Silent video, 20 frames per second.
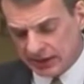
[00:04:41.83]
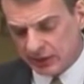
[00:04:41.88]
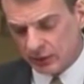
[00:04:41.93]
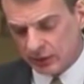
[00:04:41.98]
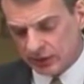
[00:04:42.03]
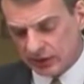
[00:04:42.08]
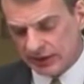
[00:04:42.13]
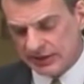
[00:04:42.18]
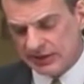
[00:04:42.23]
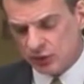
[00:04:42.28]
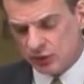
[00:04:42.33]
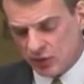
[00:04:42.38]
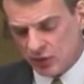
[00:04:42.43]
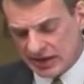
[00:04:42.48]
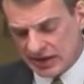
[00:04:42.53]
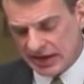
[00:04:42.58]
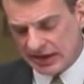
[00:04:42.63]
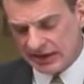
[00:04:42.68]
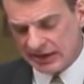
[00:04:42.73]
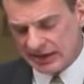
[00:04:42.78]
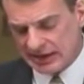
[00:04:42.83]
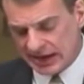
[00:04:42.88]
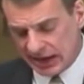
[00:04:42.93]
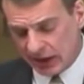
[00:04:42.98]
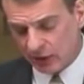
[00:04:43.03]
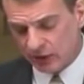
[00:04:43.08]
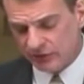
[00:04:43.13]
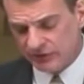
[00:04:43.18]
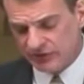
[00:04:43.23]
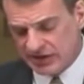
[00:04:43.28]
literally created
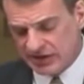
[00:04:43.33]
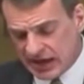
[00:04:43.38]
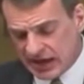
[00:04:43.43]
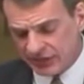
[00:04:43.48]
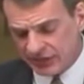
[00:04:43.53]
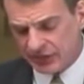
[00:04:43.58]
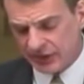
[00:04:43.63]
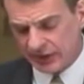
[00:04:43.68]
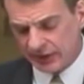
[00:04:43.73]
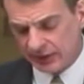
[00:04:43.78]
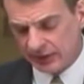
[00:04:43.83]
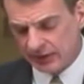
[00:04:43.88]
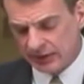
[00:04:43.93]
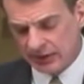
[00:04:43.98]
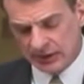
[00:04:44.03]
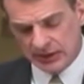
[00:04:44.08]
out of nothing,